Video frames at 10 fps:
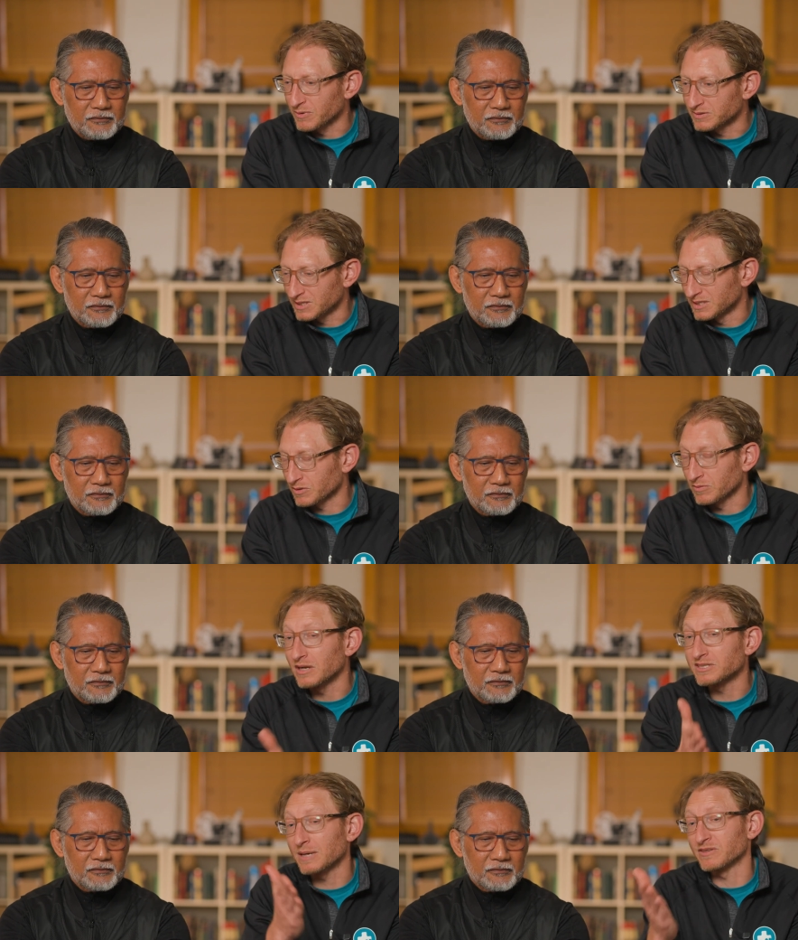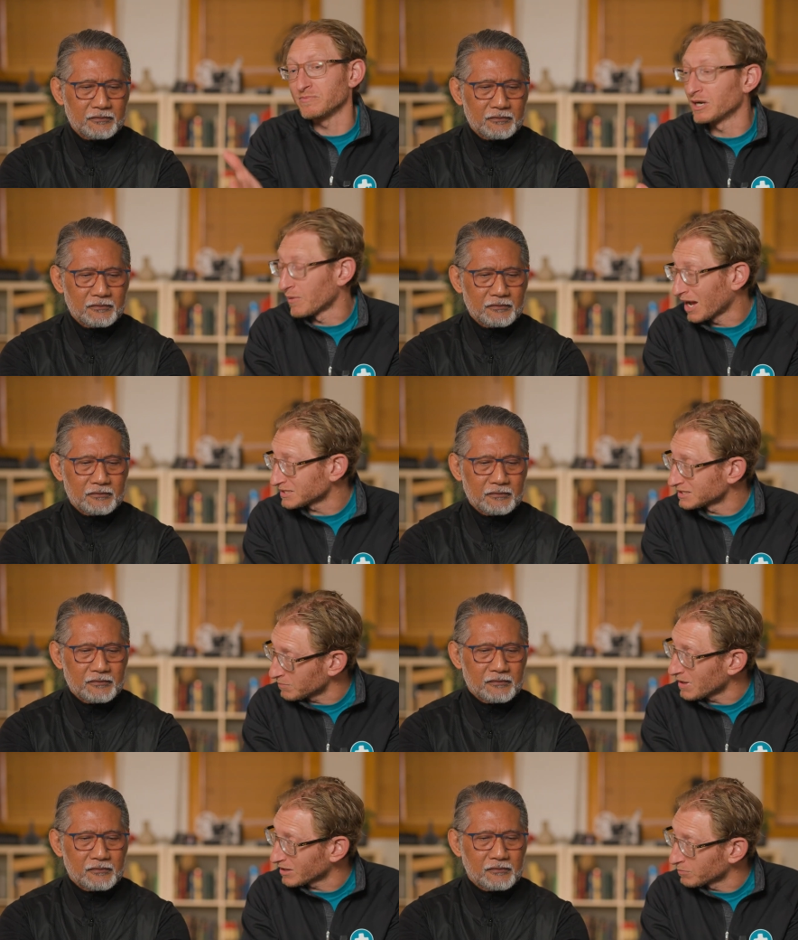Speaker 1: of proteins or types of amino acids
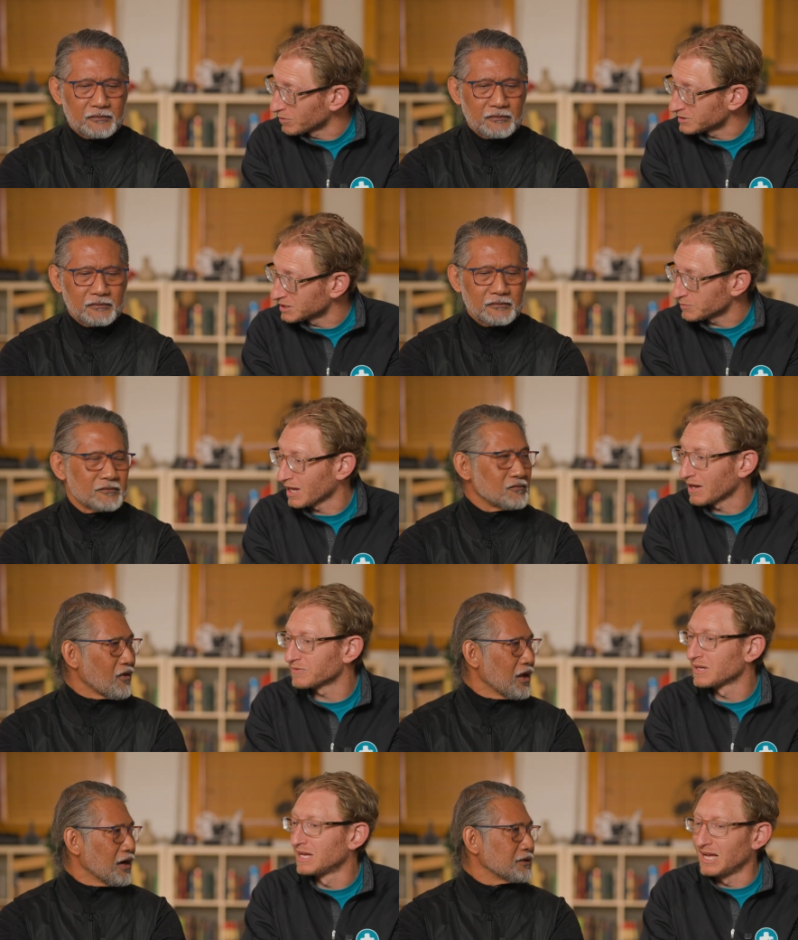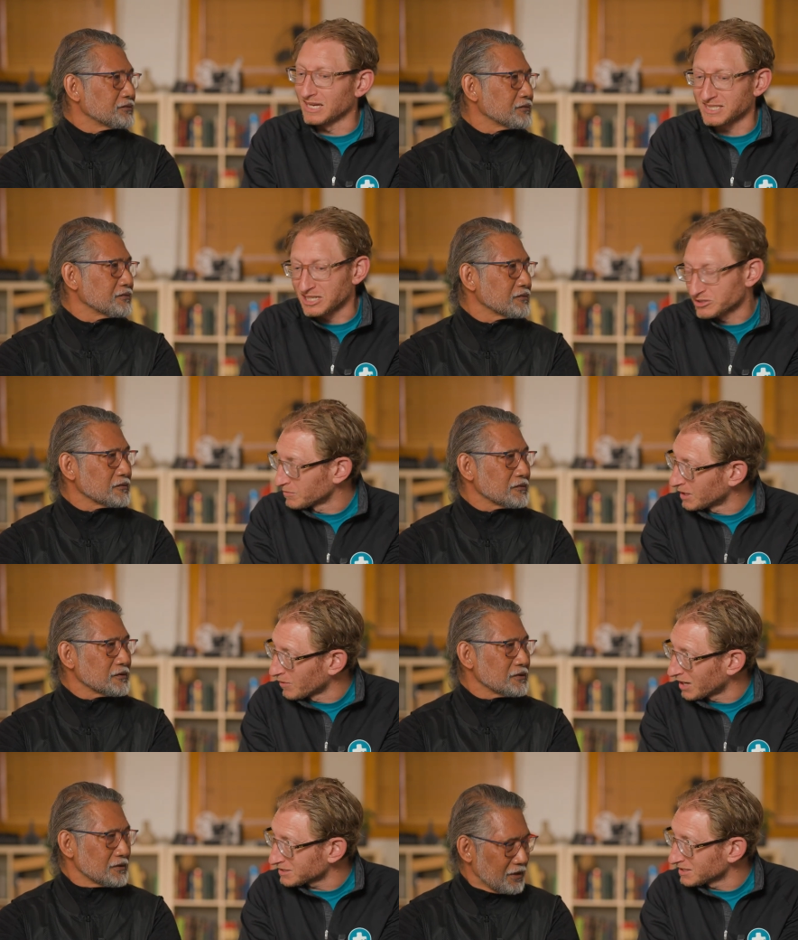that make up proteins. We have essential amino
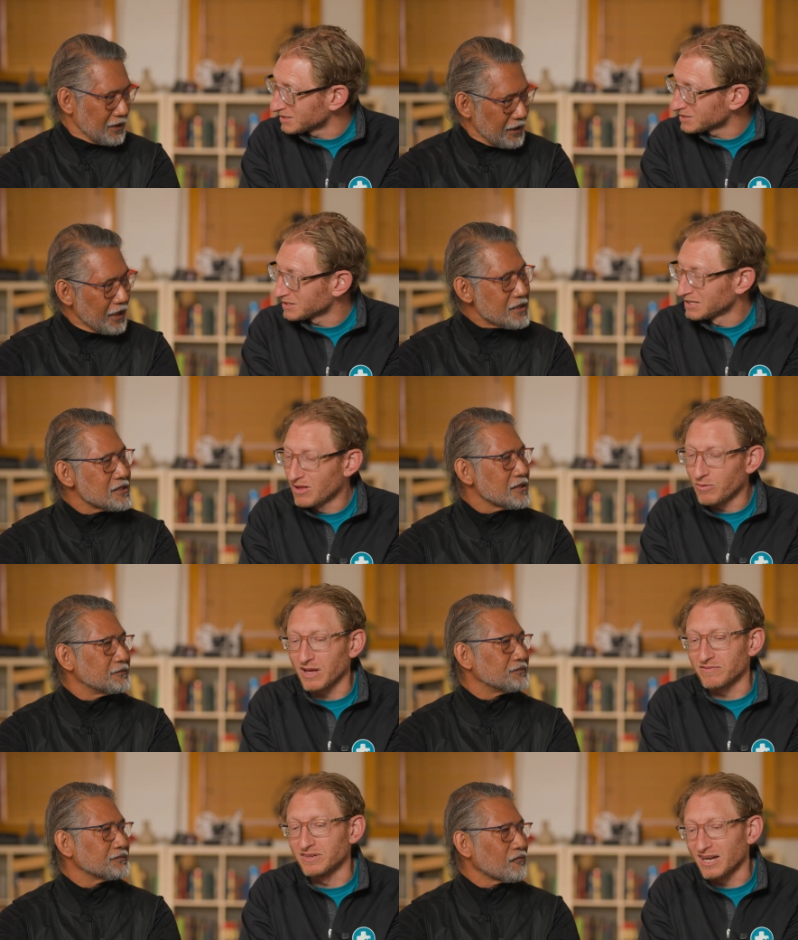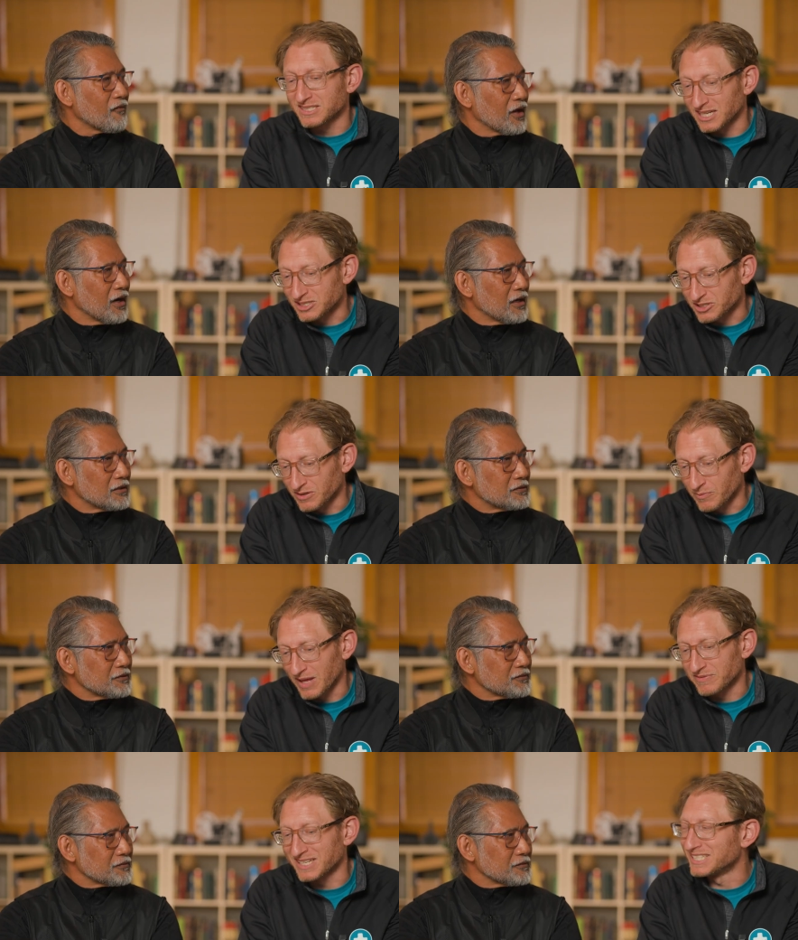acids. Yes. We have non-essential and we
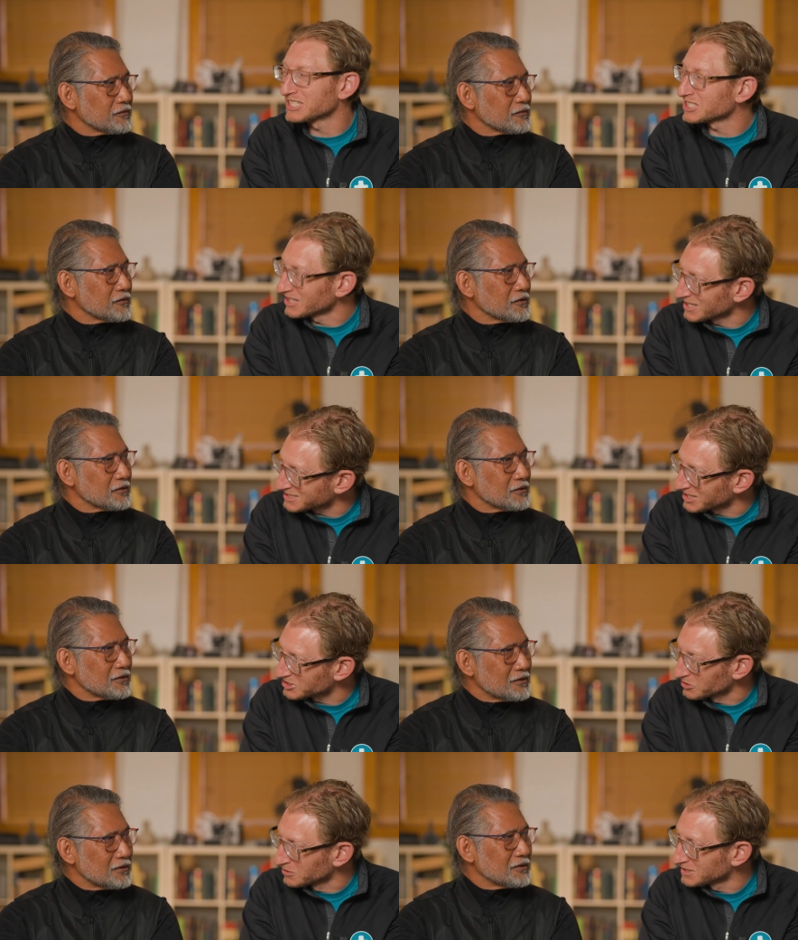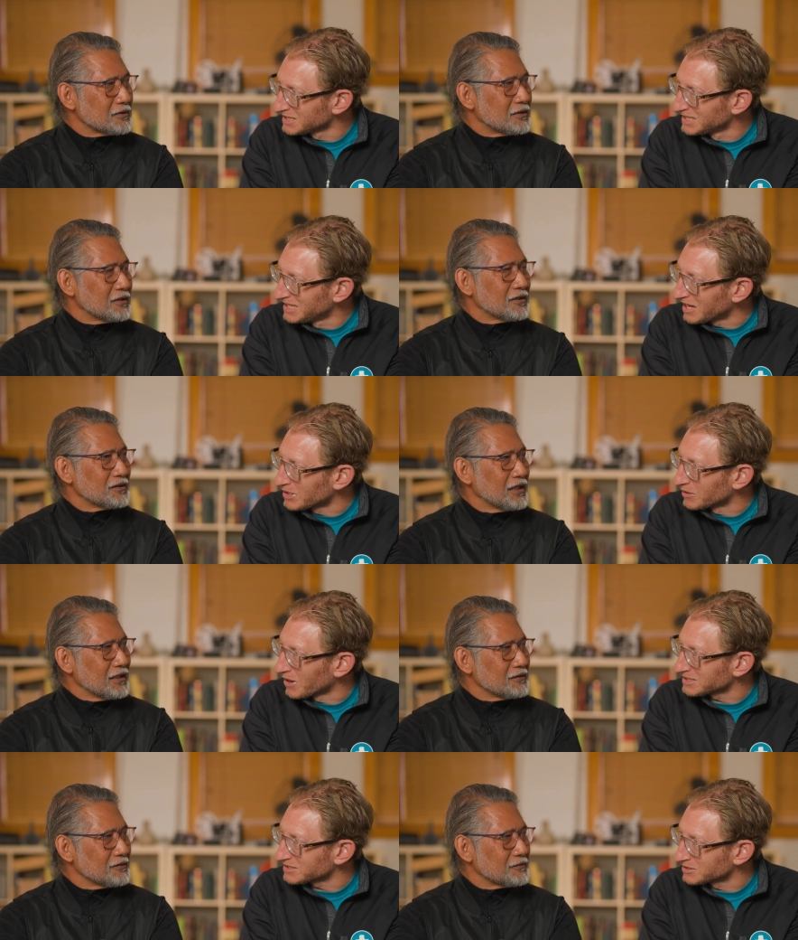have
Speaker 2: conditionally essential amino
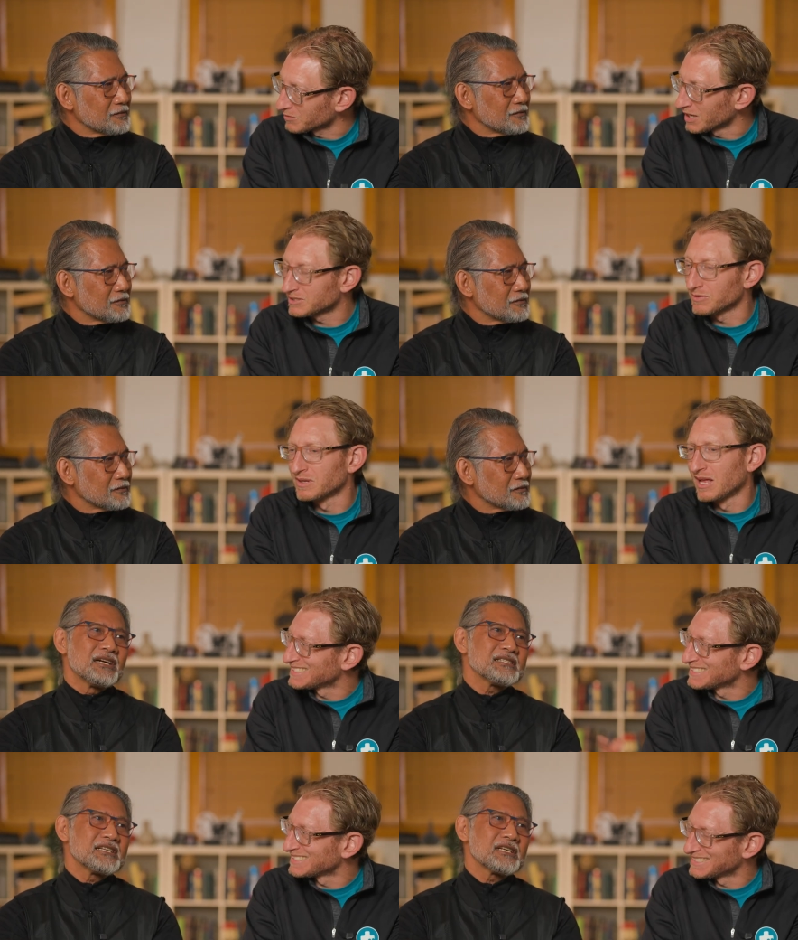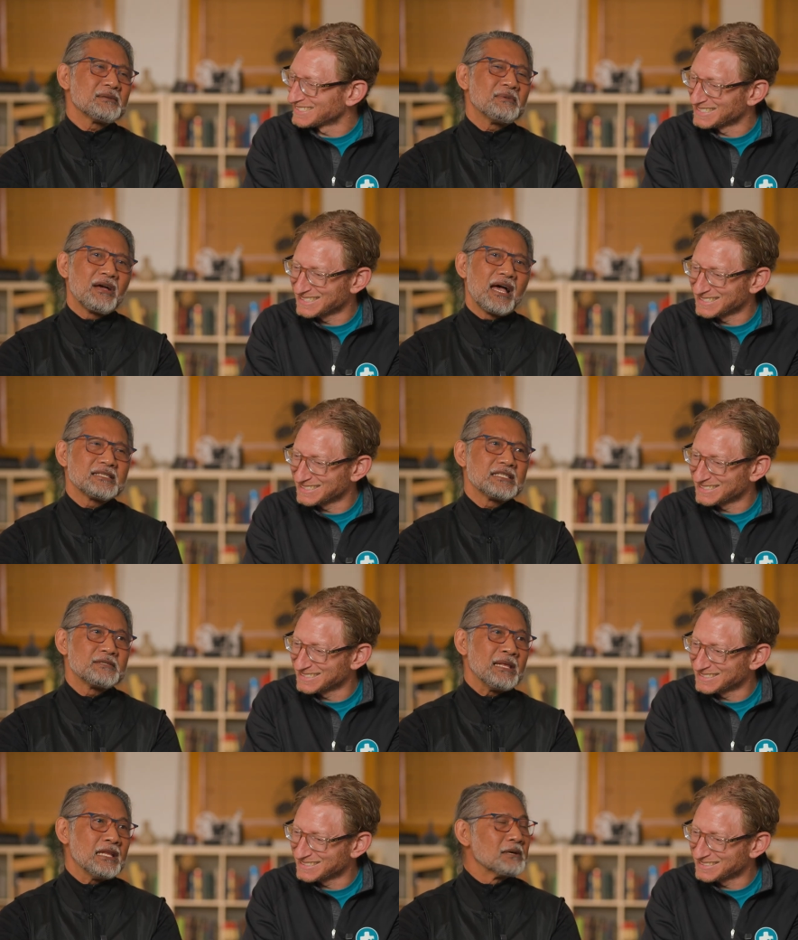right. acids, right? So they're essential amino acids,
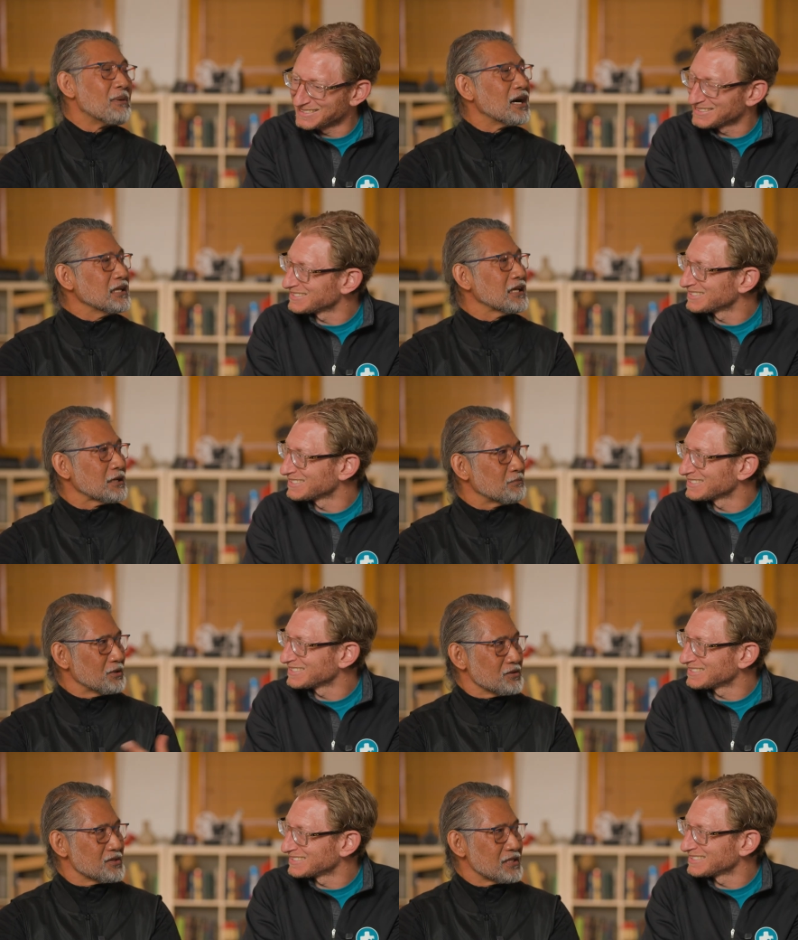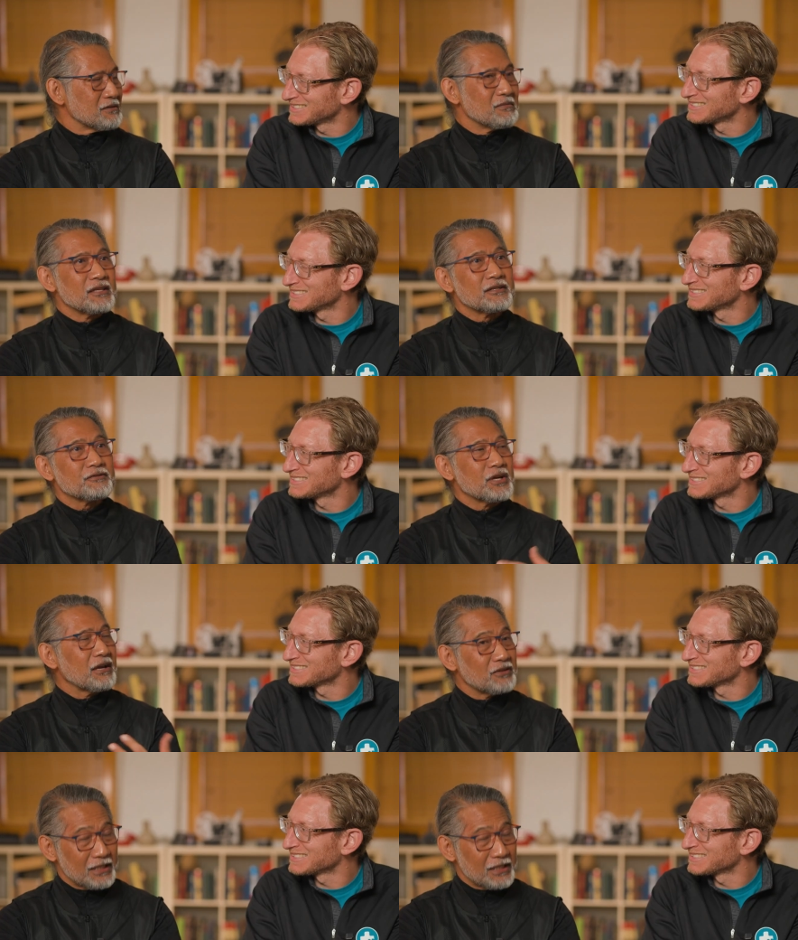meaning the body cannot produce them, and therefore you have